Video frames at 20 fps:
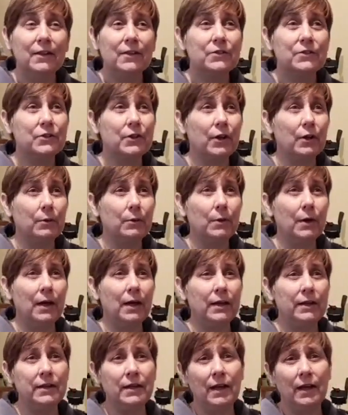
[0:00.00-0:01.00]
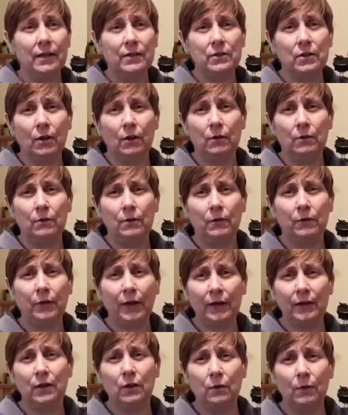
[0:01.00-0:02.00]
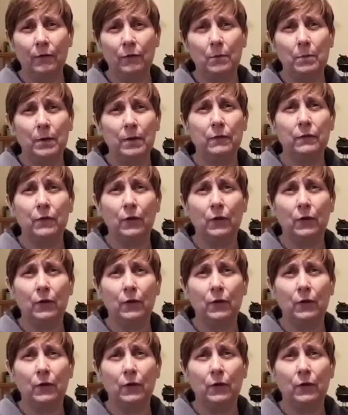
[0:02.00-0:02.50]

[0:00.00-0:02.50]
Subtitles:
So, yeah, so thank you, everybody,